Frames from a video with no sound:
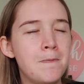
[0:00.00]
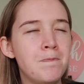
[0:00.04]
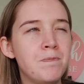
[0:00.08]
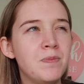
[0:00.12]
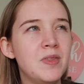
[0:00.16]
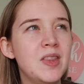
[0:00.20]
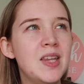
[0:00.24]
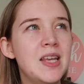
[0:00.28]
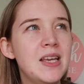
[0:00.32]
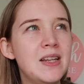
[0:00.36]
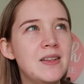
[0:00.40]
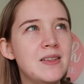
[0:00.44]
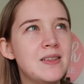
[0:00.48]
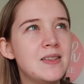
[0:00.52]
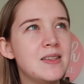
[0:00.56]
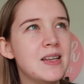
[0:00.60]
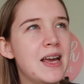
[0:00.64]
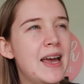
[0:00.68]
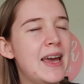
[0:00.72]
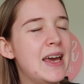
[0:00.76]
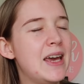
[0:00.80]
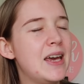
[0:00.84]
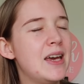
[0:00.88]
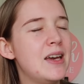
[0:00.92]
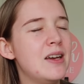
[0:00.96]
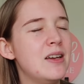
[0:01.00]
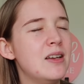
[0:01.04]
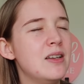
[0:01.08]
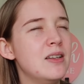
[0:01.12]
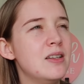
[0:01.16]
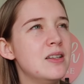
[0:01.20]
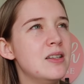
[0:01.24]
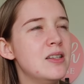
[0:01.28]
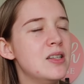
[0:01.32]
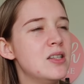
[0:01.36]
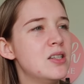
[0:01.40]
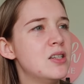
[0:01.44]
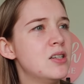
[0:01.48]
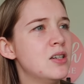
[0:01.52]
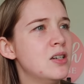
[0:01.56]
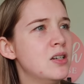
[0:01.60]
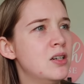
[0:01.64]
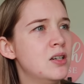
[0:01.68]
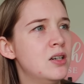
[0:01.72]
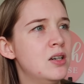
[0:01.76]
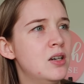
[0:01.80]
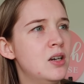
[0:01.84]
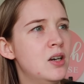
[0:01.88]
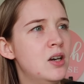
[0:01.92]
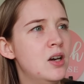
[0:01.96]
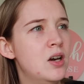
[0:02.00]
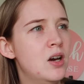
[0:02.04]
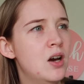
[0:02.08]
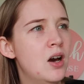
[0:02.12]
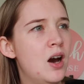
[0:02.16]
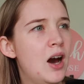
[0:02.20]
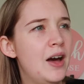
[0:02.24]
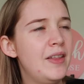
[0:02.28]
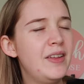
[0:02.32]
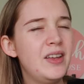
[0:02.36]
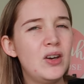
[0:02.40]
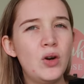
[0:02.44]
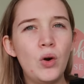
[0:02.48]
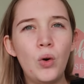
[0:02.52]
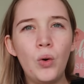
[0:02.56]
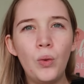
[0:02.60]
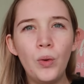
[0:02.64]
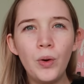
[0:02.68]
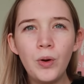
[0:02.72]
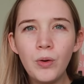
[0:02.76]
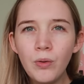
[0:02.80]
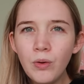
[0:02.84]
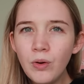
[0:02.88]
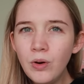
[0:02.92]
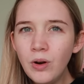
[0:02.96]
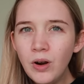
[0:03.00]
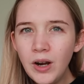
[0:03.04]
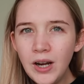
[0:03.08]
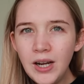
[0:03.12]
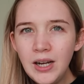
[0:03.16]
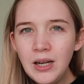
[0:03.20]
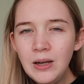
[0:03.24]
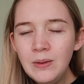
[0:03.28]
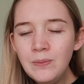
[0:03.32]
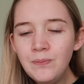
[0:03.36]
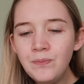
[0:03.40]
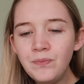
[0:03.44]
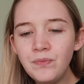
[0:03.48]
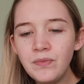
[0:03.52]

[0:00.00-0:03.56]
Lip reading: knits and I think corduroy.